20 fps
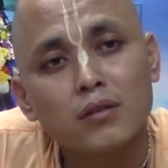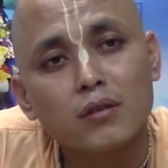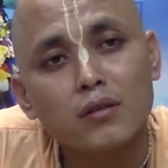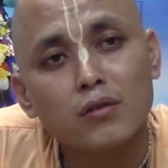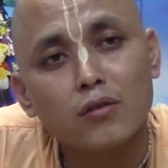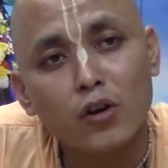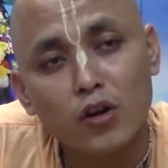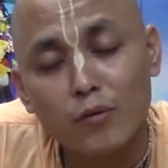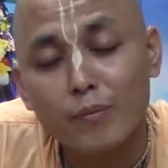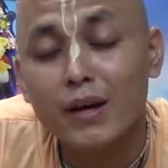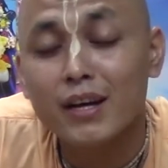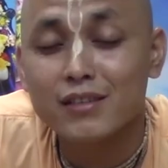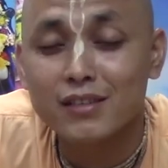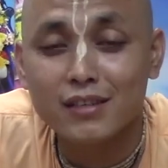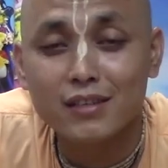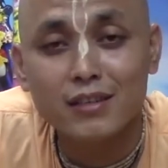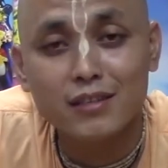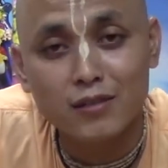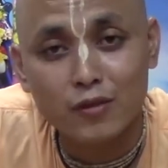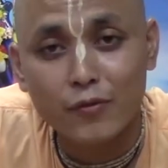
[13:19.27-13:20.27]
not
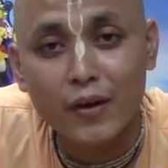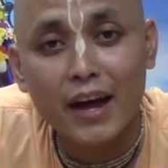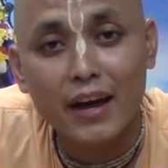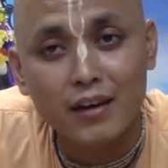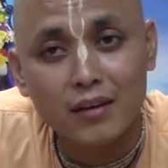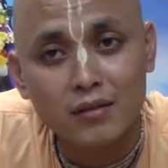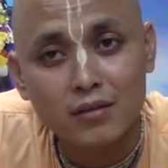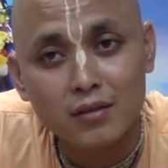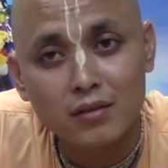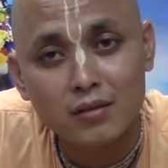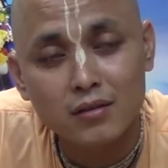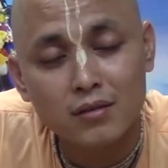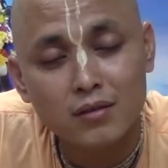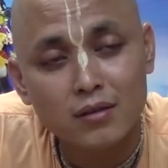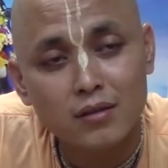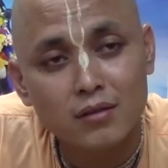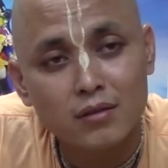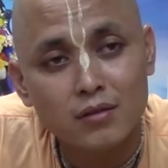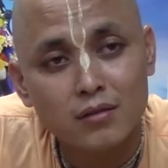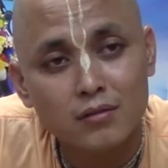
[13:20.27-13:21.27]
imagine, it's a fact.
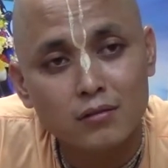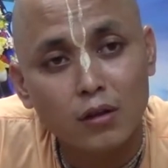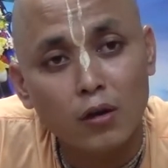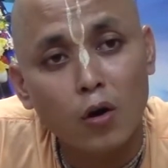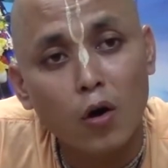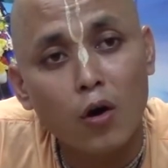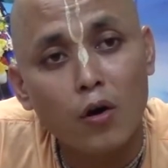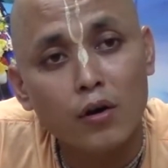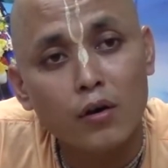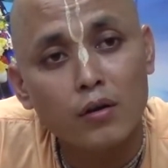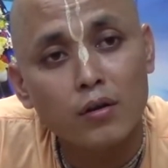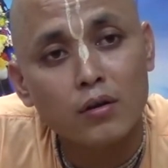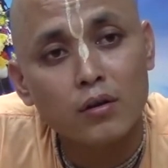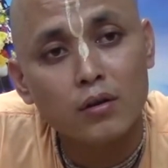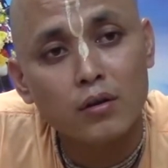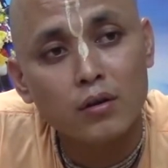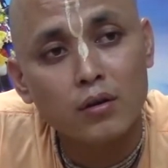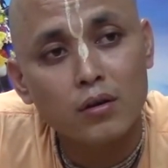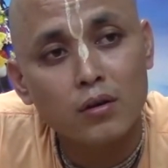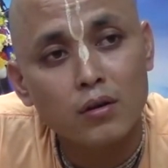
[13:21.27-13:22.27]
The Lord,
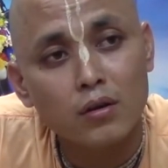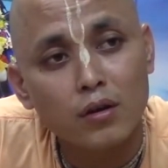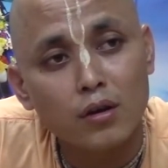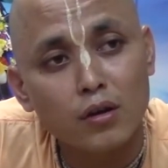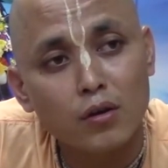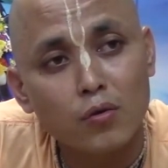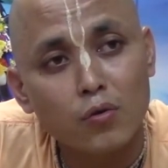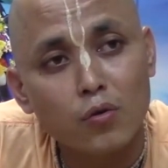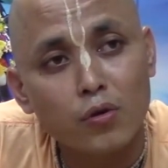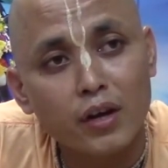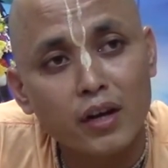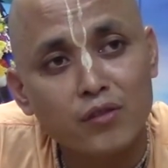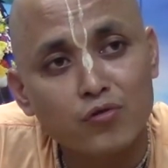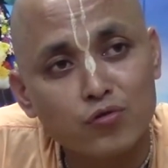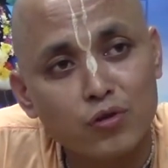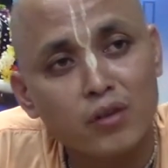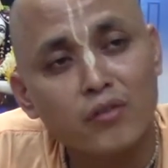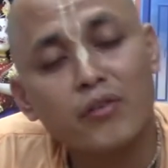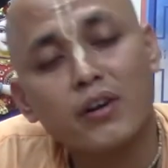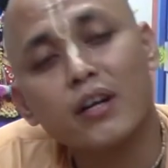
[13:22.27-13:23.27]
who can
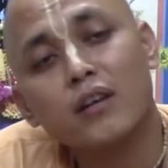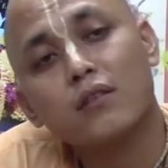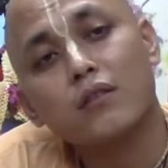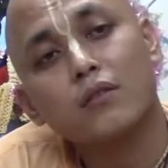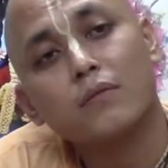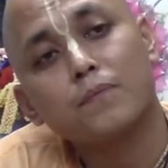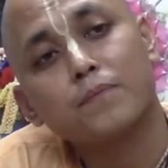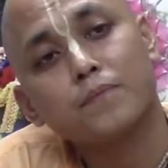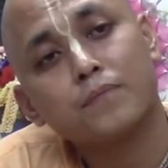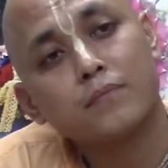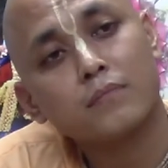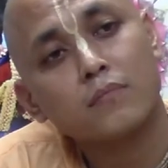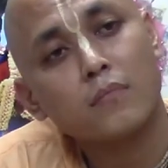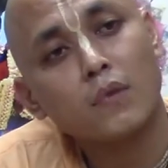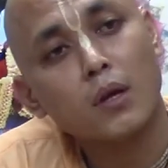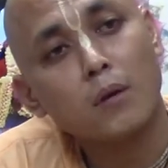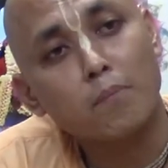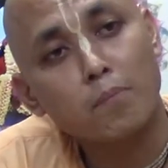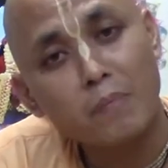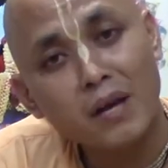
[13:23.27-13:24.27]
generate
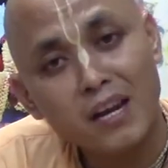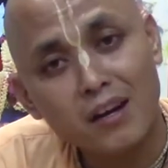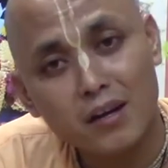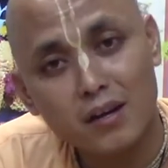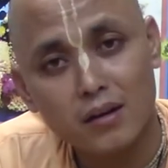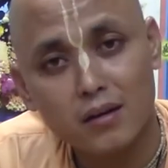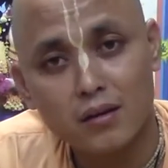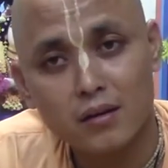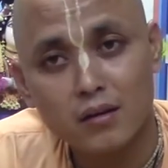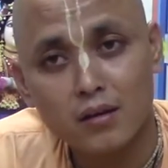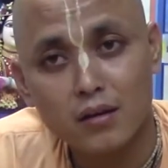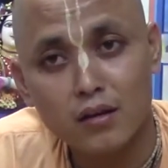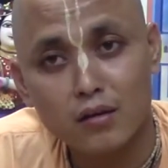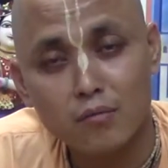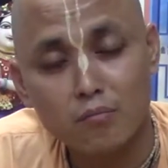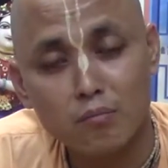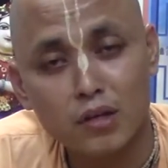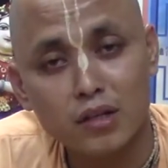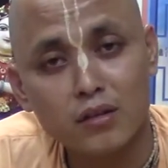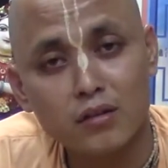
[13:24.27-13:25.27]
milk
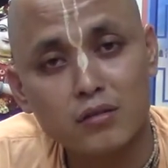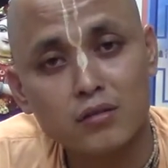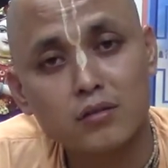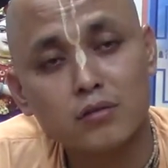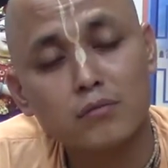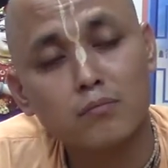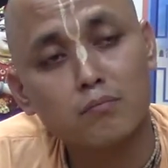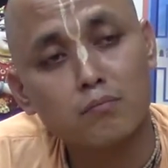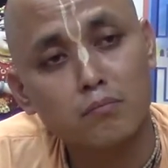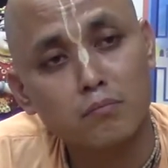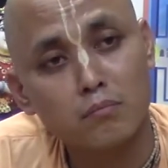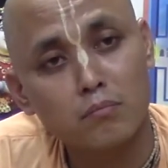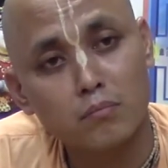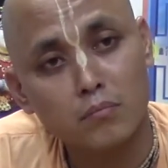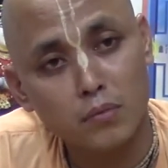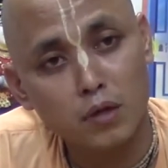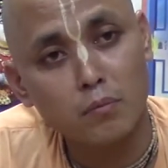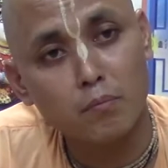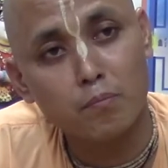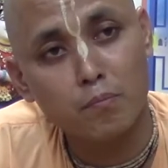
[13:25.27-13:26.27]
in mother's
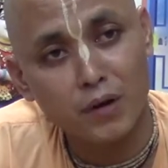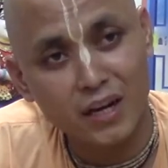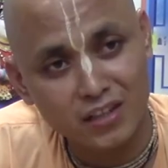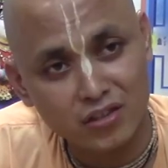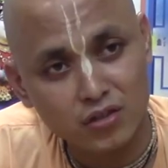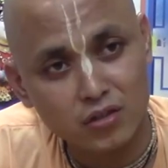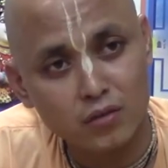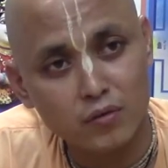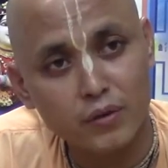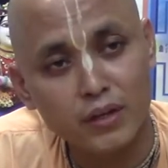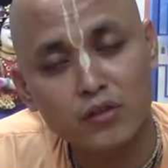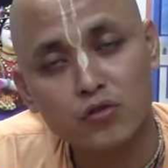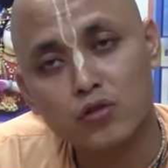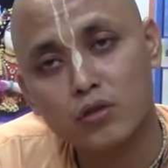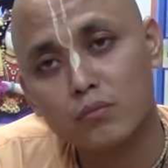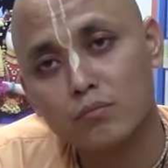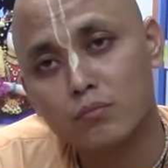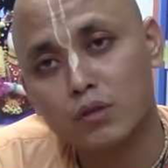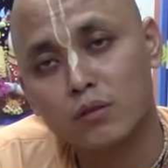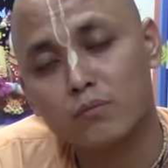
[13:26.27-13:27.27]
breast when she
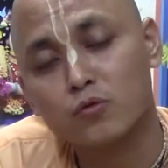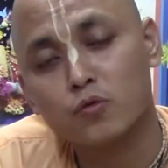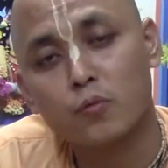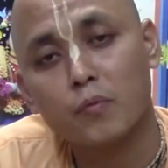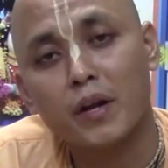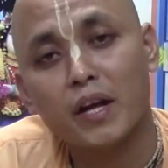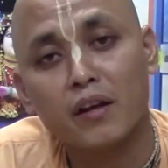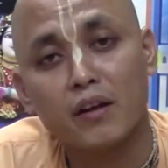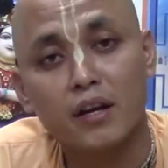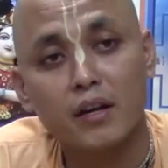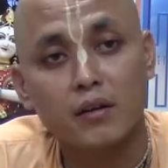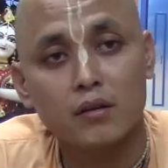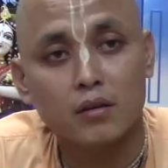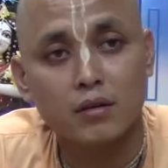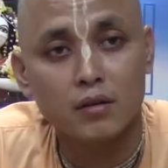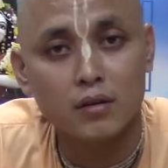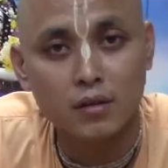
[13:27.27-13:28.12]
becomes pregnant.